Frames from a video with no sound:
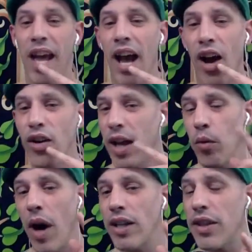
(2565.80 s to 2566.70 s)
Okay,
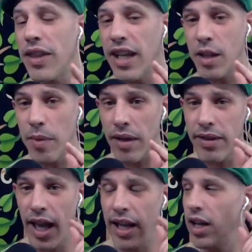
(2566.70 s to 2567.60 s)
while you're thinking about
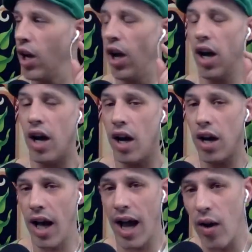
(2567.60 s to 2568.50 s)
that,
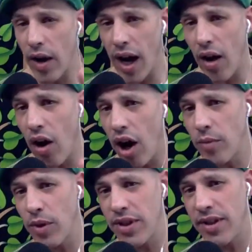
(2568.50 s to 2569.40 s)
how hard
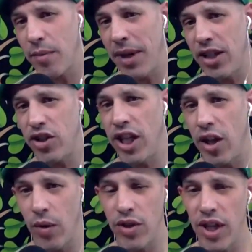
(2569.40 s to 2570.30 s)
was it to make
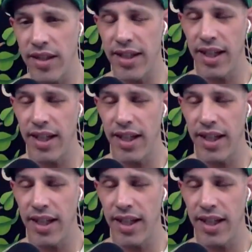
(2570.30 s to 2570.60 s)
Gino and Jesse